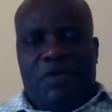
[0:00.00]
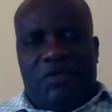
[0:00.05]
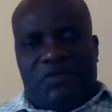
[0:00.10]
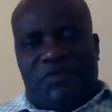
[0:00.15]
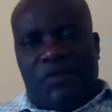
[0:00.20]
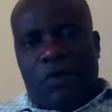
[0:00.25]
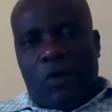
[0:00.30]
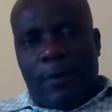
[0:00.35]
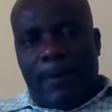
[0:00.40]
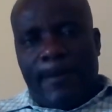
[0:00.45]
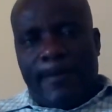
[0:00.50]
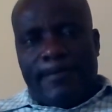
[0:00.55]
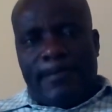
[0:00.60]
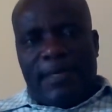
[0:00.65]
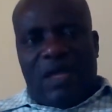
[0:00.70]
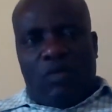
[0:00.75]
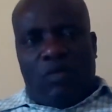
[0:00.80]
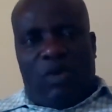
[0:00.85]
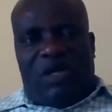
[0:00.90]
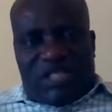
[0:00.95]

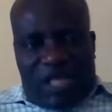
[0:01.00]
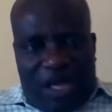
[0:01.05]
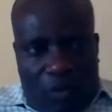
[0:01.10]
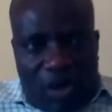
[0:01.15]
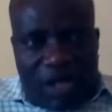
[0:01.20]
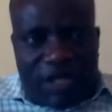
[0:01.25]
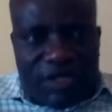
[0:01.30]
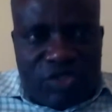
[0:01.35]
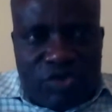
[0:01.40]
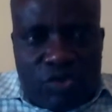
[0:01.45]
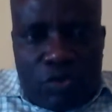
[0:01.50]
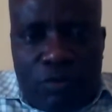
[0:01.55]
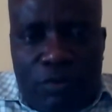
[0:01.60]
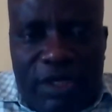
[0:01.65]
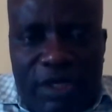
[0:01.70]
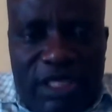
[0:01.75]
So what I want to